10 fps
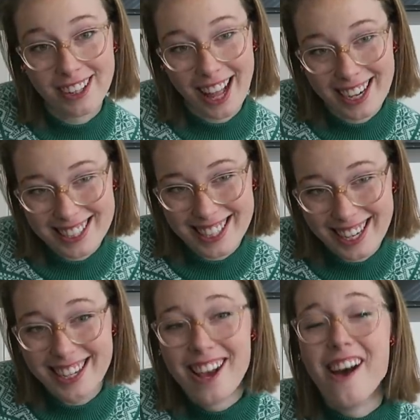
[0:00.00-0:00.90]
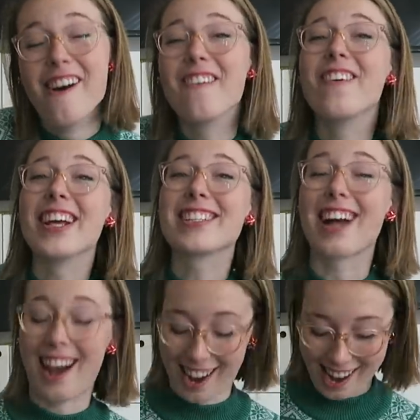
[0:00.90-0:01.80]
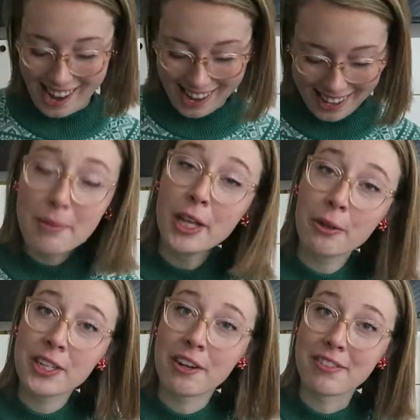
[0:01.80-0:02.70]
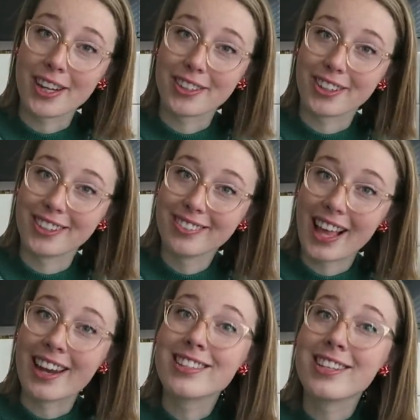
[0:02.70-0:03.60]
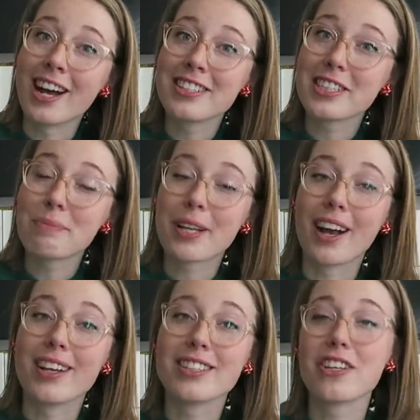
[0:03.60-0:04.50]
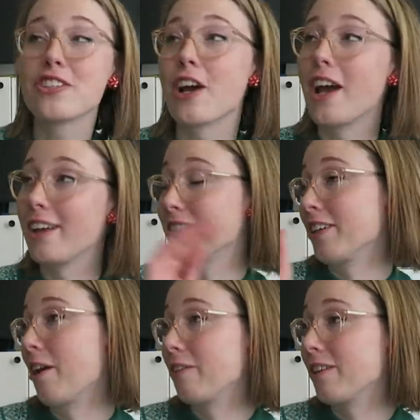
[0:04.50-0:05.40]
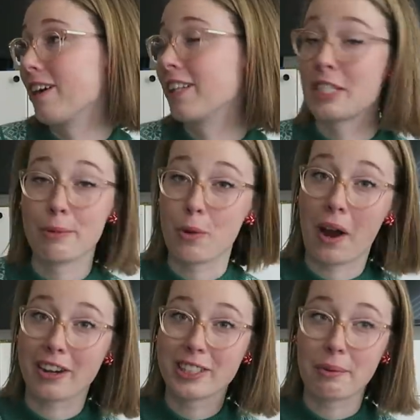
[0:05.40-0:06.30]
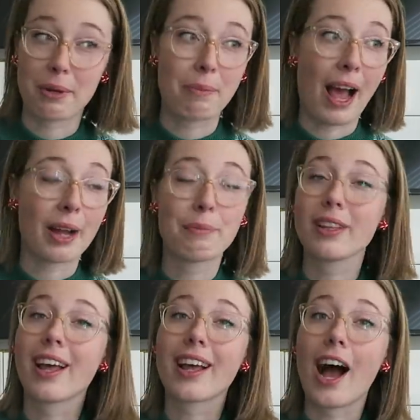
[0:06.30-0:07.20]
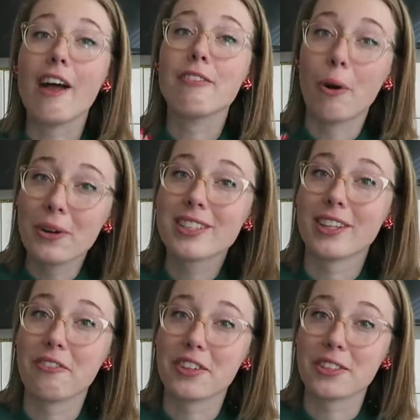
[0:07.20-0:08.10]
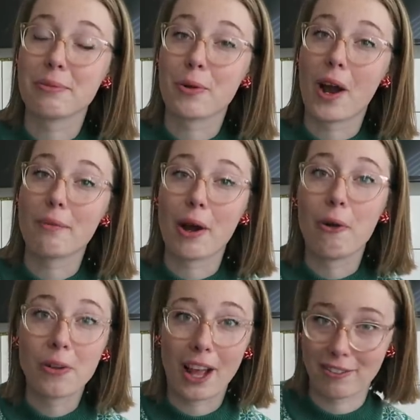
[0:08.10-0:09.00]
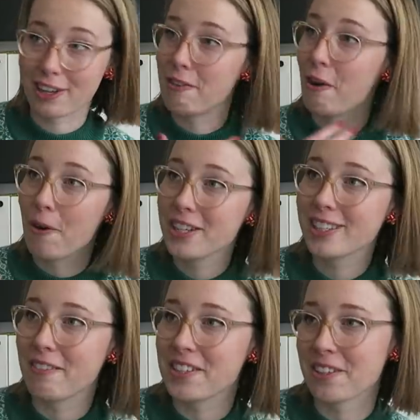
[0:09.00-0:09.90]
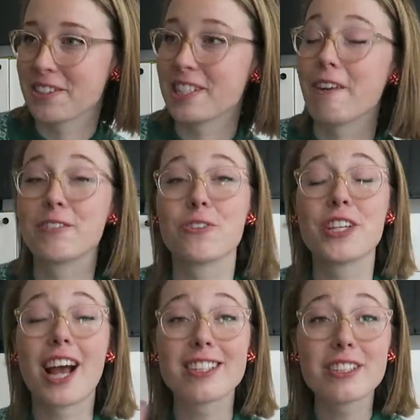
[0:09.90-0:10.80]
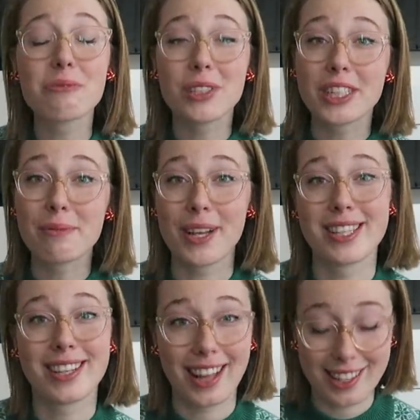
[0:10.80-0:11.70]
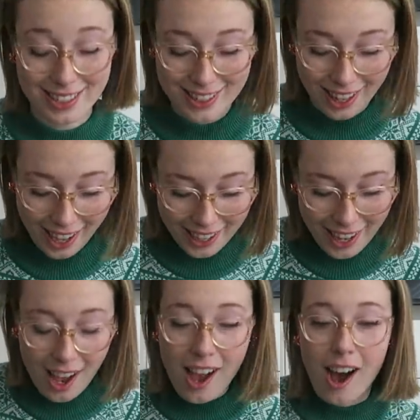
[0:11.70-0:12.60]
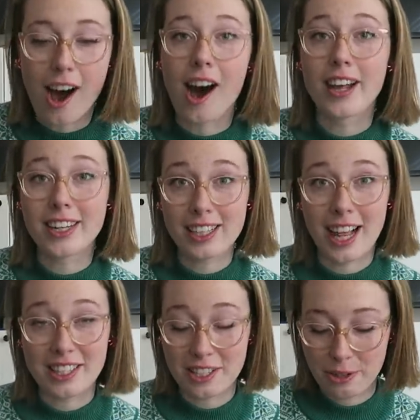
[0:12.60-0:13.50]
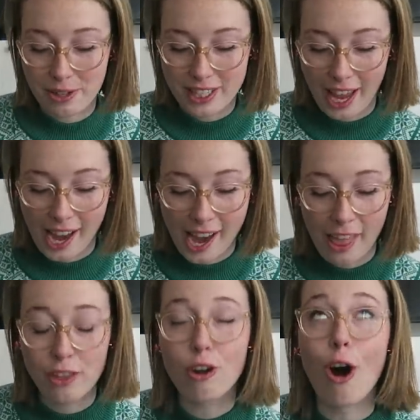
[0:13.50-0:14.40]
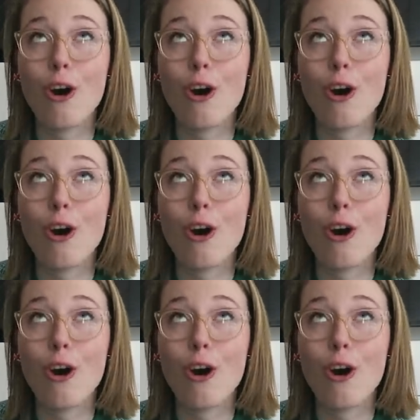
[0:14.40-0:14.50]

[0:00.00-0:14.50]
collection, which I am a Hilary Duff girl, And it's not just because, she, uh, you know, Lizzie McGuire is coming back, but like I've always loved Lizzie McGuire my whole life and I've always loved Hilary Duff. So she has this really amazing glasses line on Glasses USA and they're